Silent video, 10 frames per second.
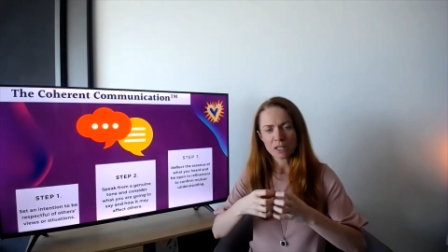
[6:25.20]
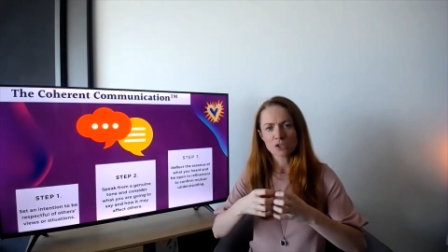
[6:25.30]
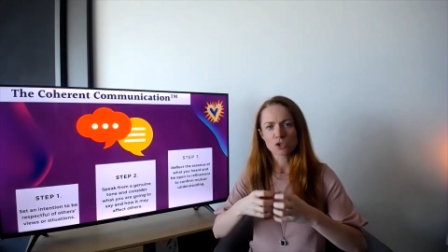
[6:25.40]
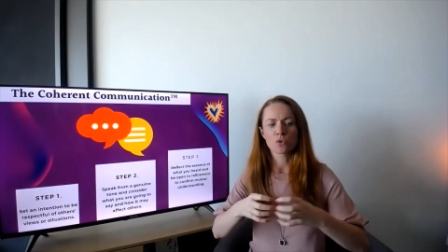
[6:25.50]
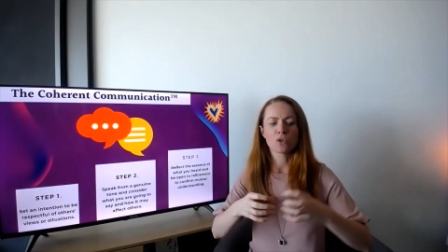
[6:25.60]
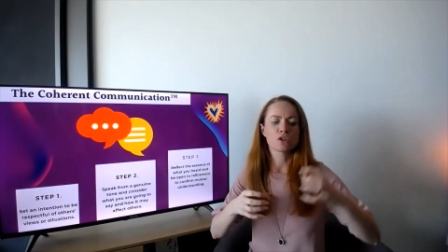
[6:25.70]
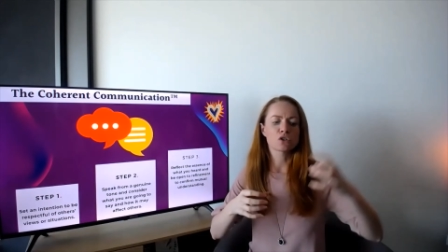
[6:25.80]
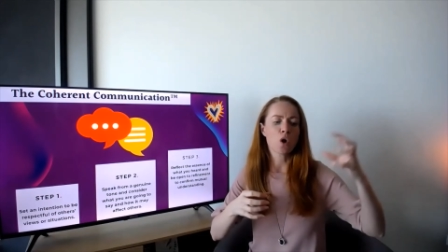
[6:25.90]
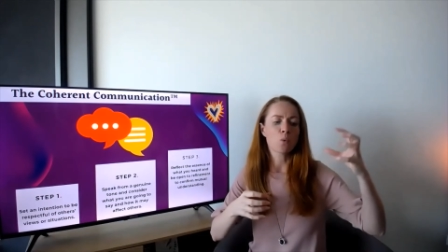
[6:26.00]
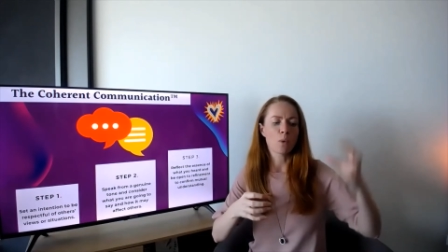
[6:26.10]
so that it's
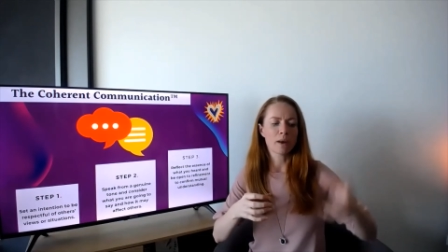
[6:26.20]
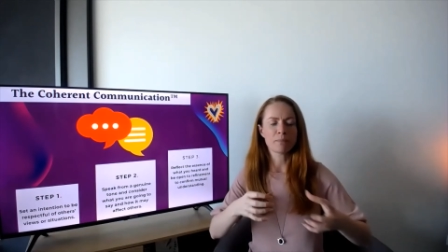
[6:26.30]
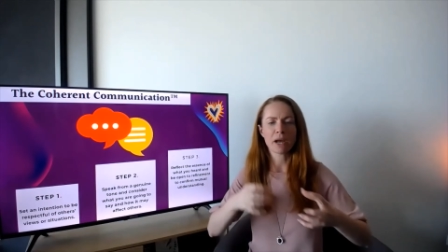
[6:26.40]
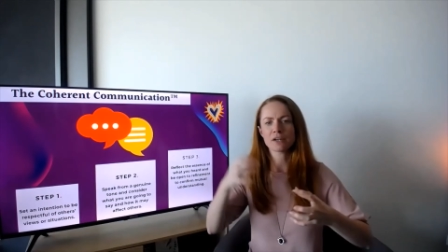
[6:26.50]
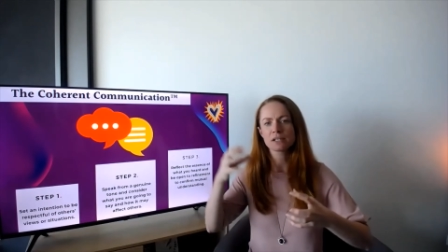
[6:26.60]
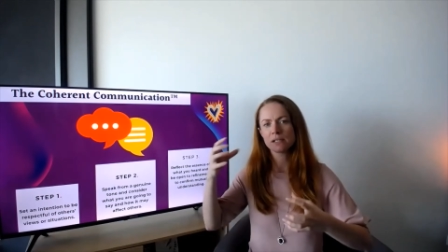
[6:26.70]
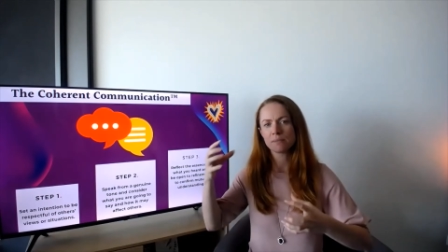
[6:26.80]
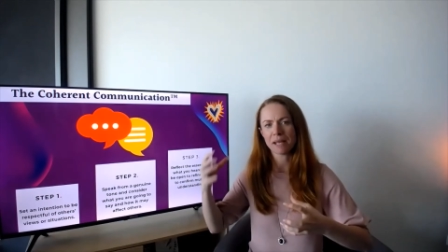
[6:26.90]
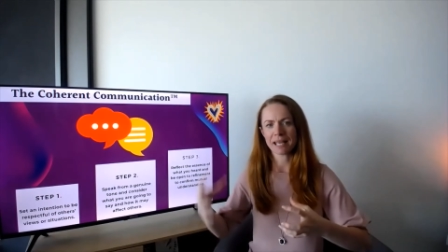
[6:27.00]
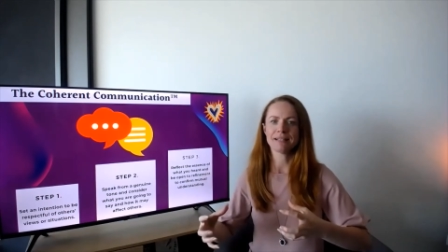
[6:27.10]
not one person
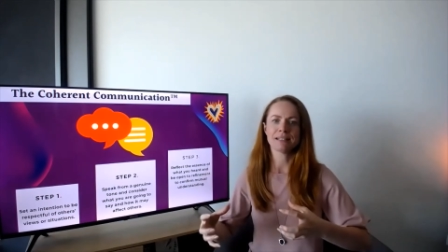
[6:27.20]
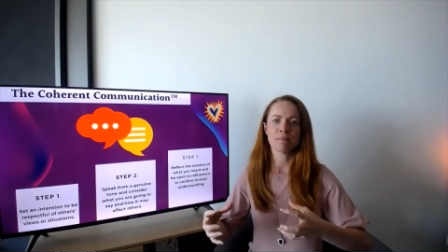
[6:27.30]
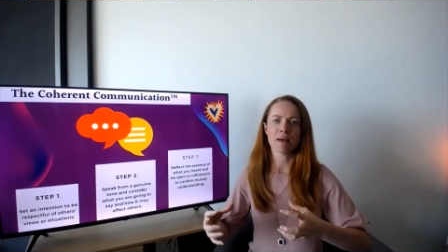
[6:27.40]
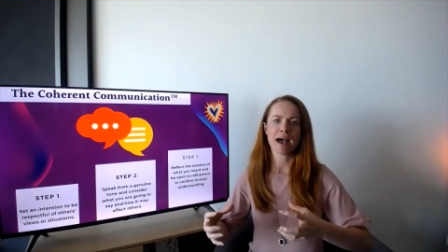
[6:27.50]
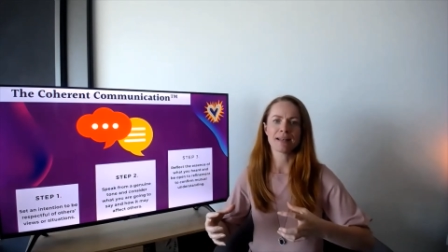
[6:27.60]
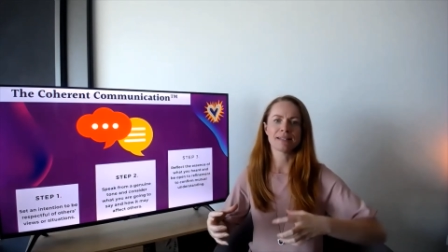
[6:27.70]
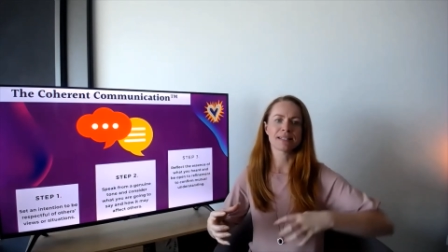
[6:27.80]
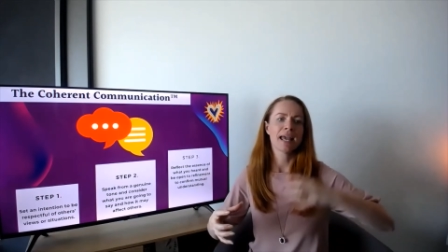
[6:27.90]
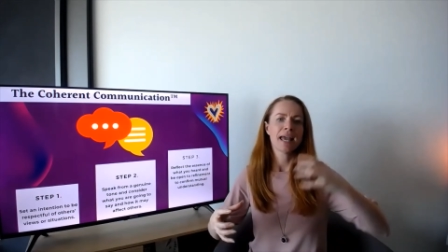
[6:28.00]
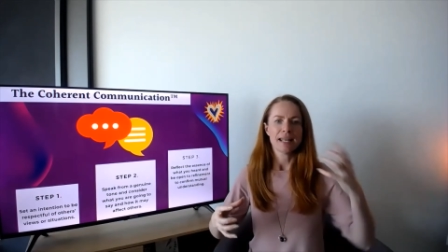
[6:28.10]
making demands,
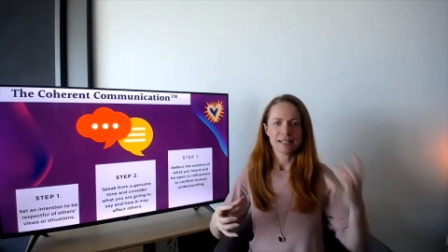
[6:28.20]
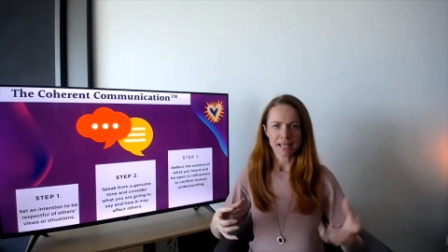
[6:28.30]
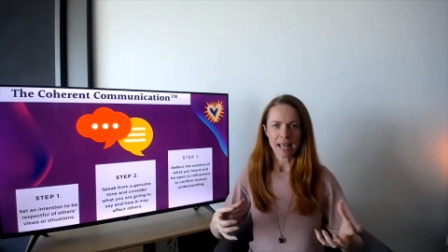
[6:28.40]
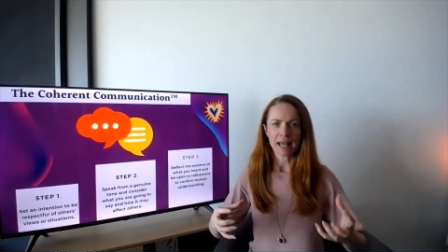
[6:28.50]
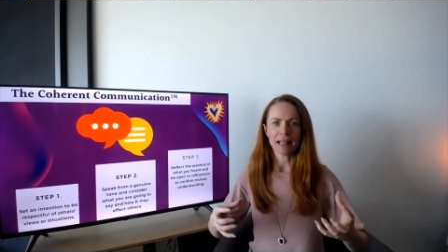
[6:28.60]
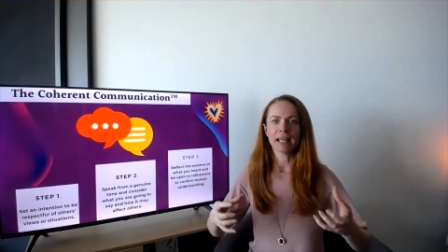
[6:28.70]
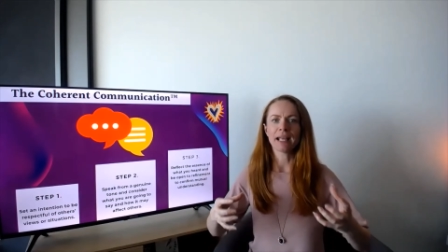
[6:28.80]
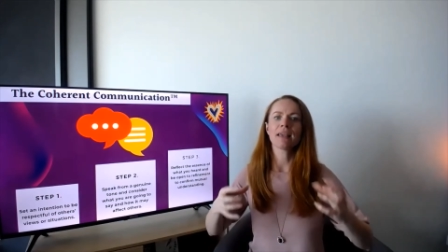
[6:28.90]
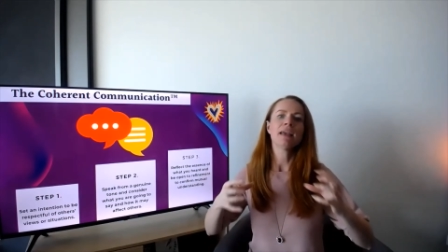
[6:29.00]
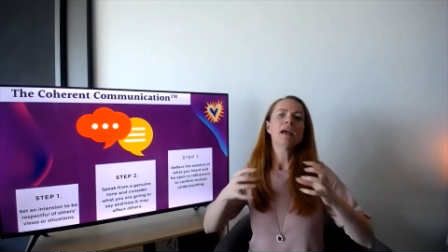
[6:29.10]

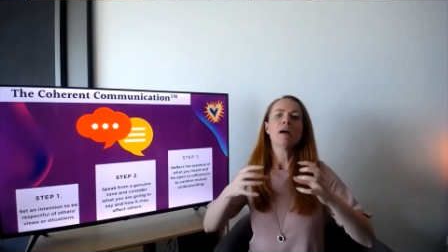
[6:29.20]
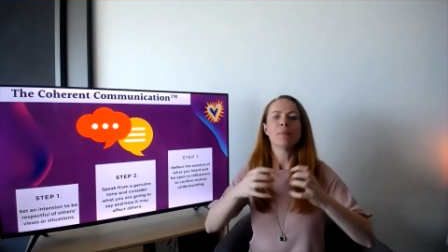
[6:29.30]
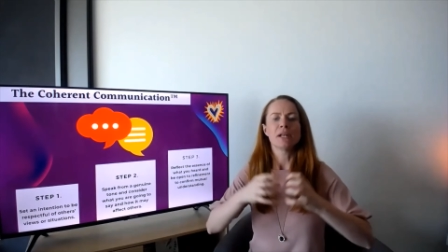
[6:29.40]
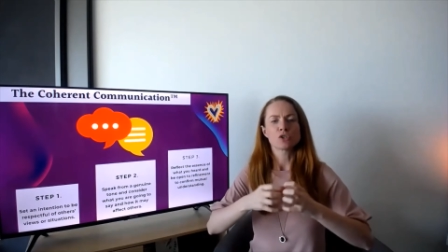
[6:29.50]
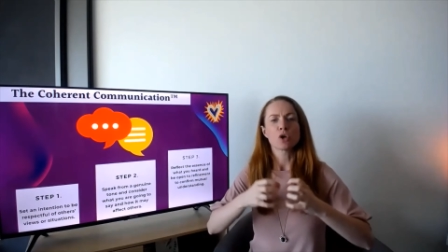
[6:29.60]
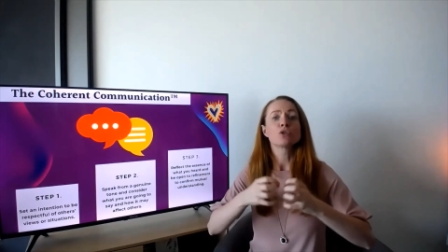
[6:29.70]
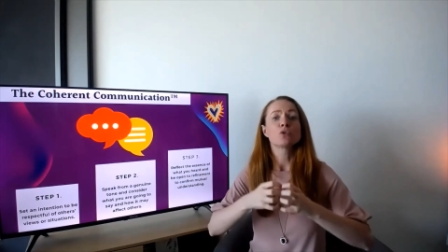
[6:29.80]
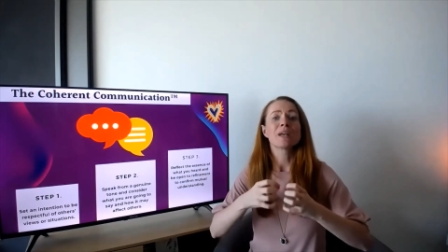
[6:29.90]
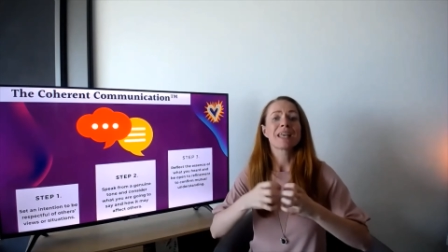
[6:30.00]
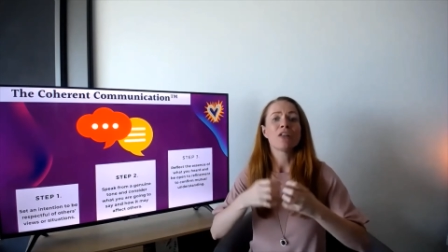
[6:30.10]
telling, but it's
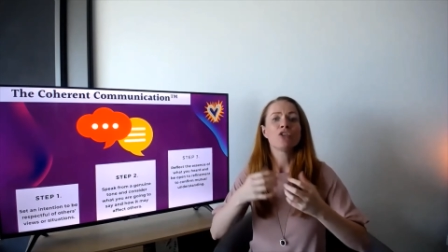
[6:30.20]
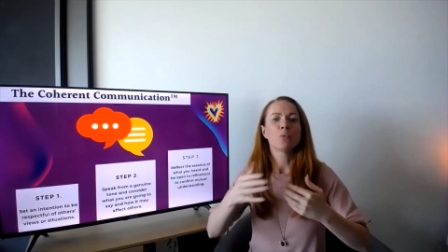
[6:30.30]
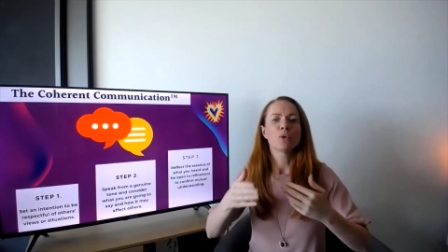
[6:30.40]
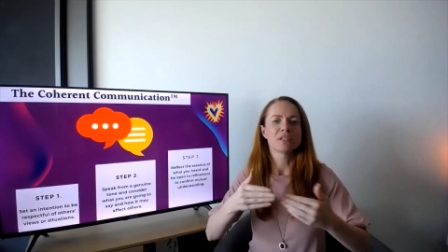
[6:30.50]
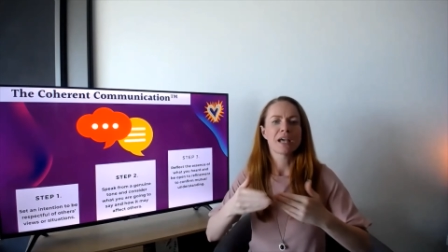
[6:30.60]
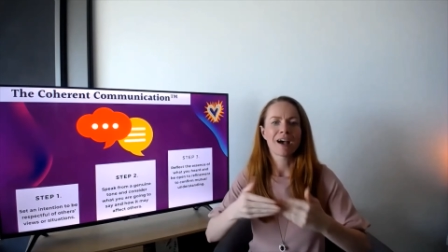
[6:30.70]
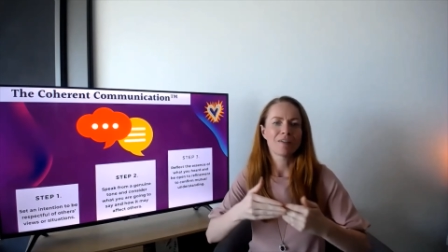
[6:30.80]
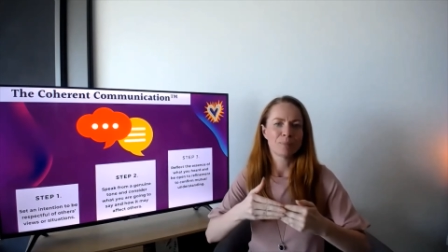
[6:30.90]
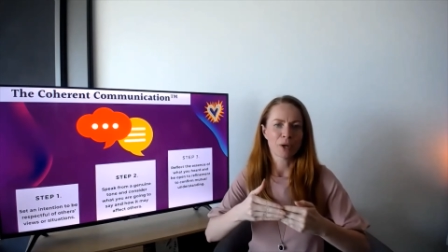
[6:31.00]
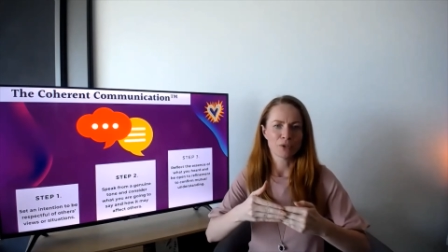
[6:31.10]
also, again, you want to
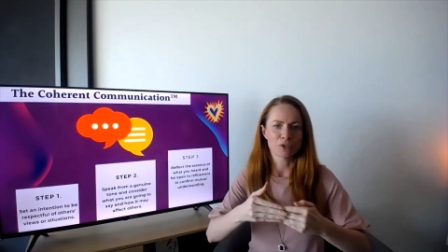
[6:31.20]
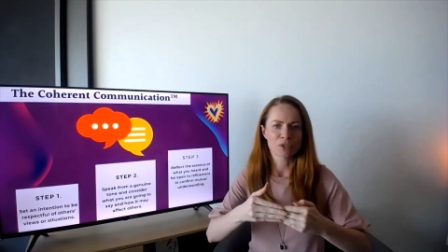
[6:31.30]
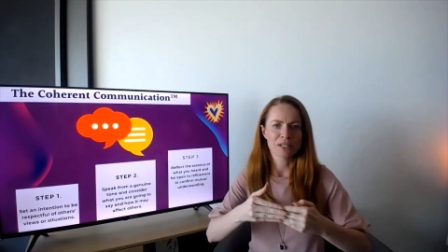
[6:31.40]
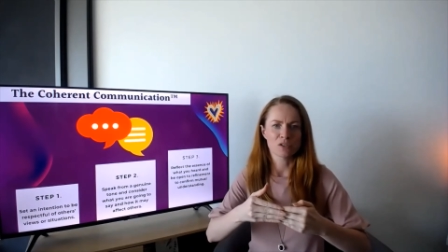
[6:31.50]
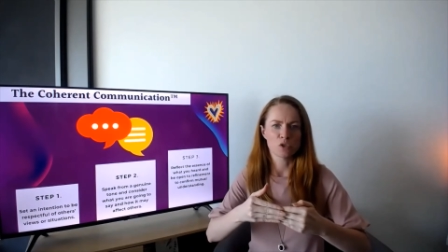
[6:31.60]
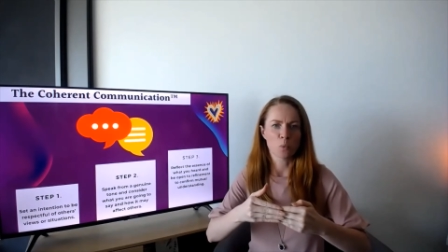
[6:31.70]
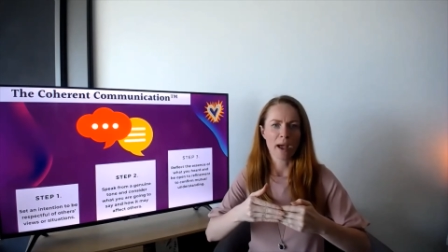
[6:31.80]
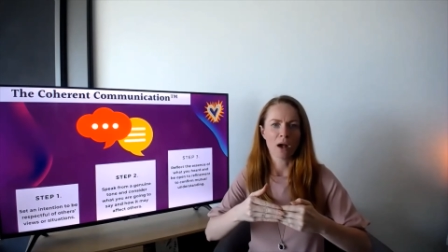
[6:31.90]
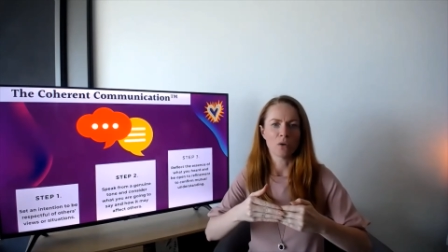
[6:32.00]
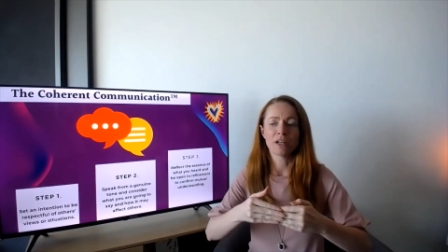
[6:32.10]
have boundaries as well.